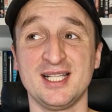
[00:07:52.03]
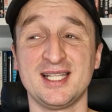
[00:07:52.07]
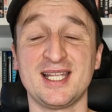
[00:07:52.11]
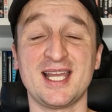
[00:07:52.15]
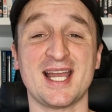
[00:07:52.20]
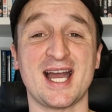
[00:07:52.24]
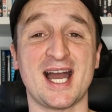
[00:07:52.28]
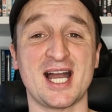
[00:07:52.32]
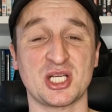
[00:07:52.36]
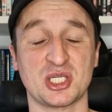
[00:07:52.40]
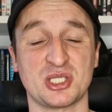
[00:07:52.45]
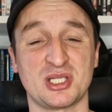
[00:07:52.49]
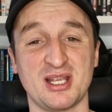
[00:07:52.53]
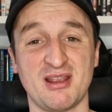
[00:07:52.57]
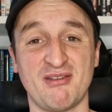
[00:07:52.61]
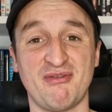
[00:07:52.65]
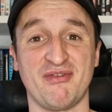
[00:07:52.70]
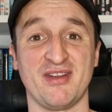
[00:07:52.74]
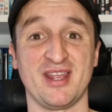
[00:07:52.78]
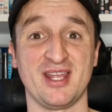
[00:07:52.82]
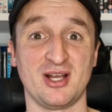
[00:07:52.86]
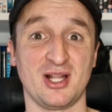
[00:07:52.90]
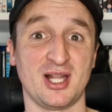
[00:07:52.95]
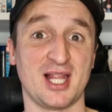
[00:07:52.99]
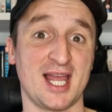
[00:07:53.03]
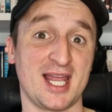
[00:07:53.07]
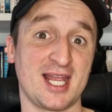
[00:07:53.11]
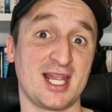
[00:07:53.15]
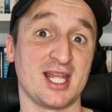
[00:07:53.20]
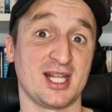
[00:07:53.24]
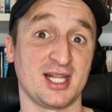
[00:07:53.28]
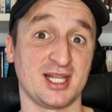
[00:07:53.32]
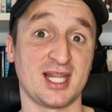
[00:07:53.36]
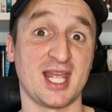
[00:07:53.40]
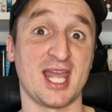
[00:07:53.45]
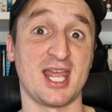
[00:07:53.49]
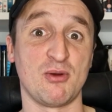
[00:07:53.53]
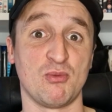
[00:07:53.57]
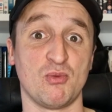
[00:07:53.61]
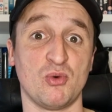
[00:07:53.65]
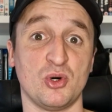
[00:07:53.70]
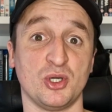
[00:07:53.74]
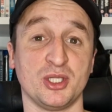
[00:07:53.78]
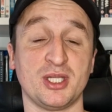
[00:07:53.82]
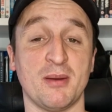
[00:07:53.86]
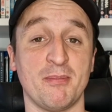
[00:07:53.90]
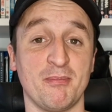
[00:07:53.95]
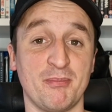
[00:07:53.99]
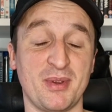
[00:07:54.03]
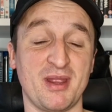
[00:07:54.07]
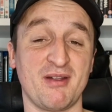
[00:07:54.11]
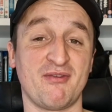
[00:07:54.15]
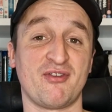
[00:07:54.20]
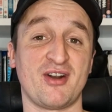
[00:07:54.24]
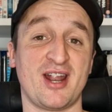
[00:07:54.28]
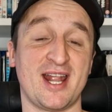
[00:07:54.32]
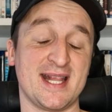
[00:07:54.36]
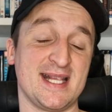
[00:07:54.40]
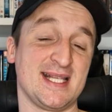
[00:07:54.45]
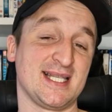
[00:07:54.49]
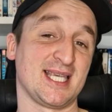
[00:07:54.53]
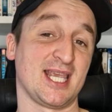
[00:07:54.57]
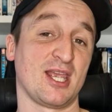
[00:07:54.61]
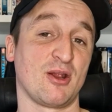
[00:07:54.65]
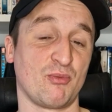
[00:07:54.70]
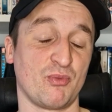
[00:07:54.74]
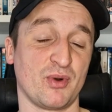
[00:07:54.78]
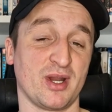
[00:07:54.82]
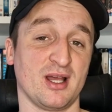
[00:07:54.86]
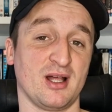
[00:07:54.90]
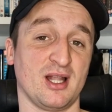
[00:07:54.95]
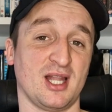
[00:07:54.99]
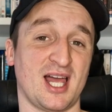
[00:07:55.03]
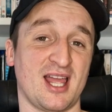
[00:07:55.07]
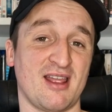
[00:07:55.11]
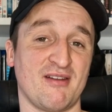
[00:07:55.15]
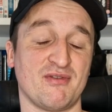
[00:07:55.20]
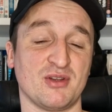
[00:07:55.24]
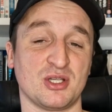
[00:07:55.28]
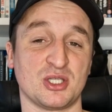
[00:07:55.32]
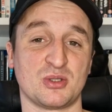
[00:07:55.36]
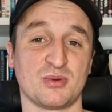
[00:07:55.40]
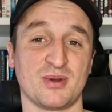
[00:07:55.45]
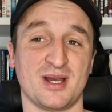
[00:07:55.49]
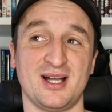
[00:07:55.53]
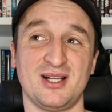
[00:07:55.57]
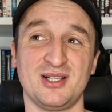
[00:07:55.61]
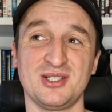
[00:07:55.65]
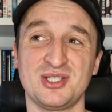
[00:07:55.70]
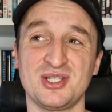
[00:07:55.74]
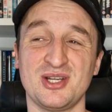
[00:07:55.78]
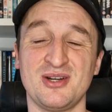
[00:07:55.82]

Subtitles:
They actually feel like they would be friends in real life as well.